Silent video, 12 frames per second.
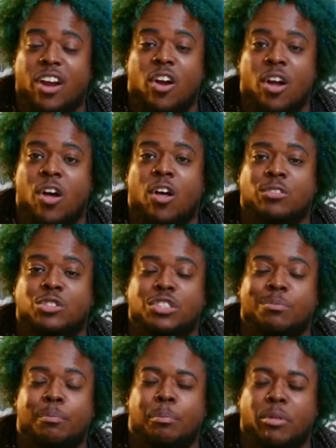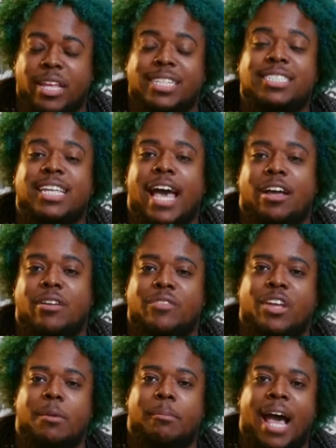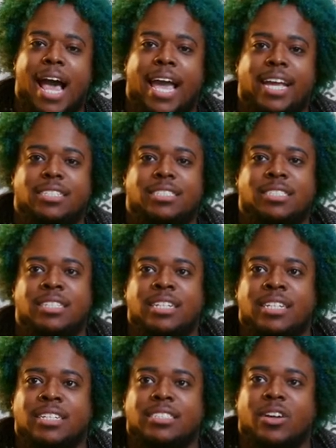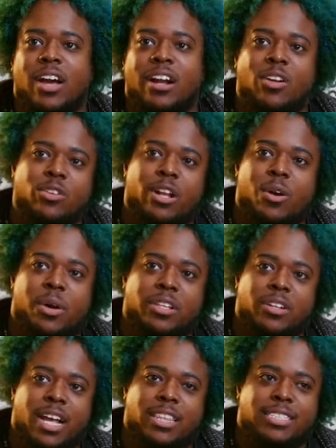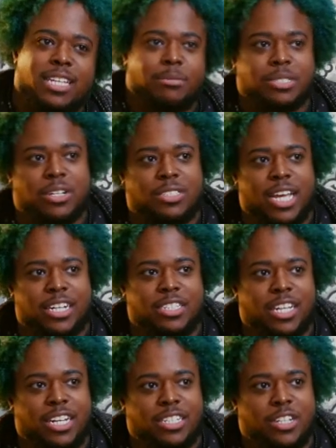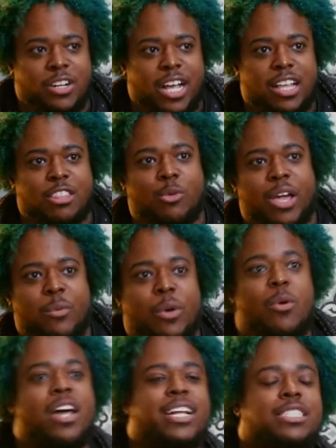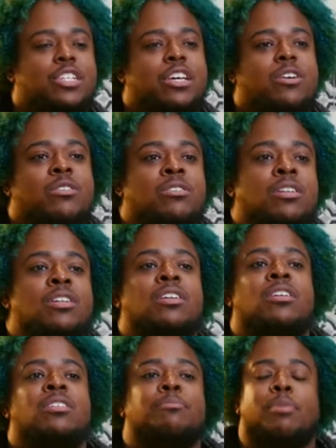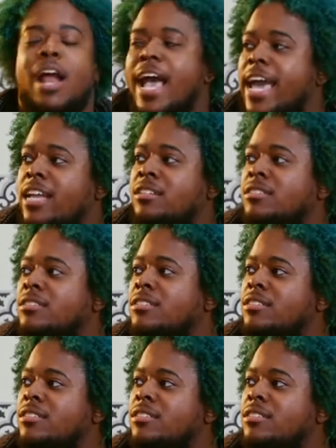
are all just blitzed out of their minds. So I don't know whether or not this episode's actually going to turn out the way we want it to. Brian,